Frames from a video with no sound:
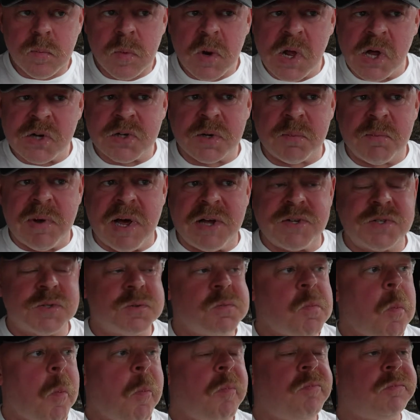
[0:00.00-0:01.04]
That's a mess.
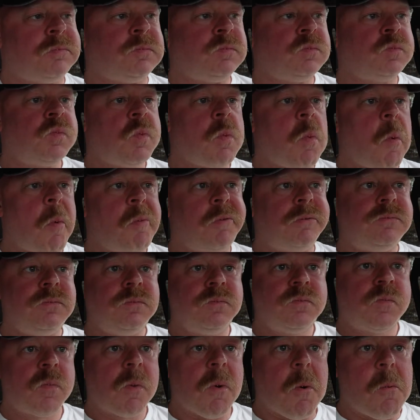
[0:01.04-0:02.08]

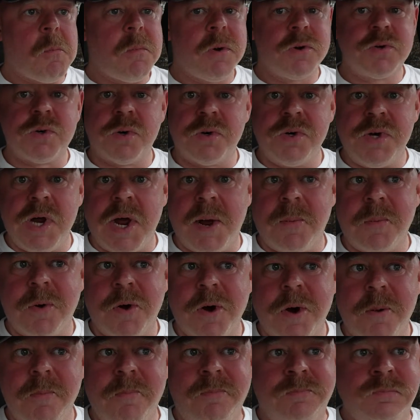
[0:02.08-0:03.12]
Those are damn
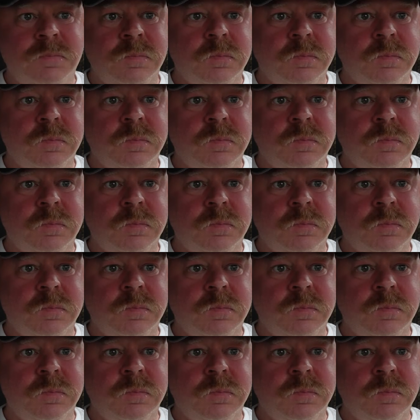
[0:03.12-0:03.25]
good.